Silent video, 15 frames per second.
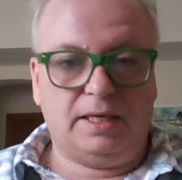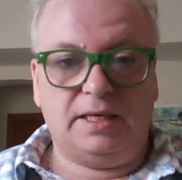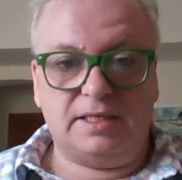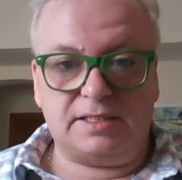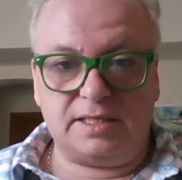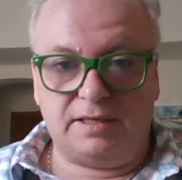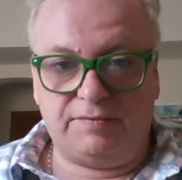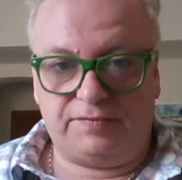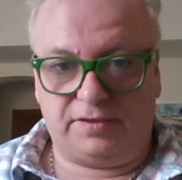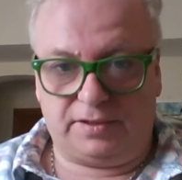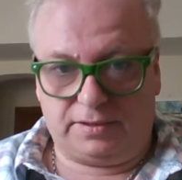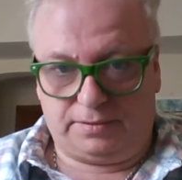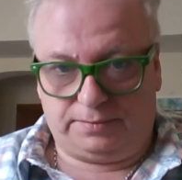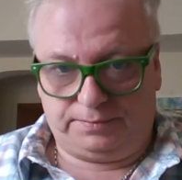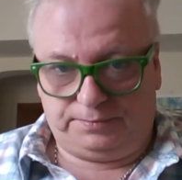is
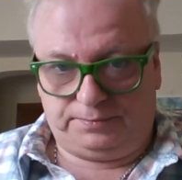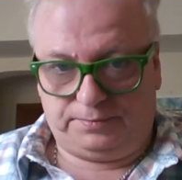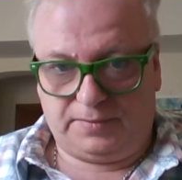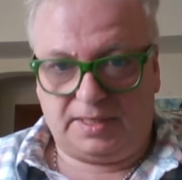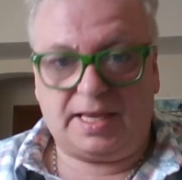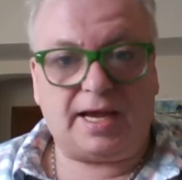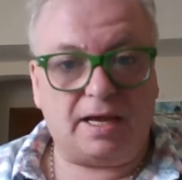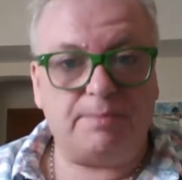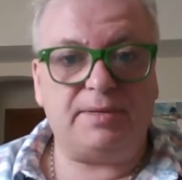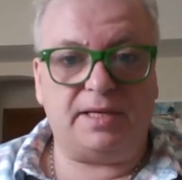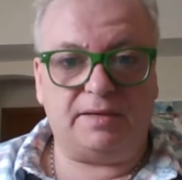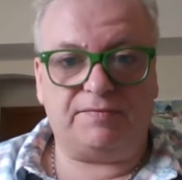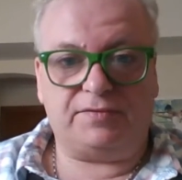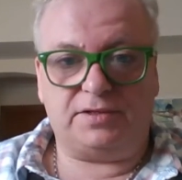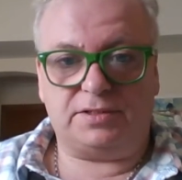infinite, can be
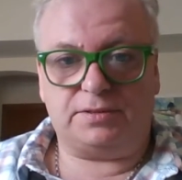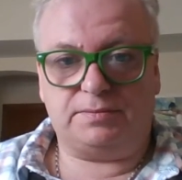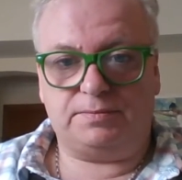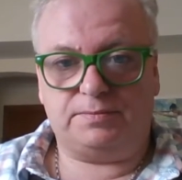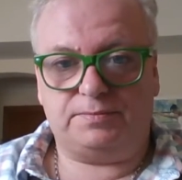infinite.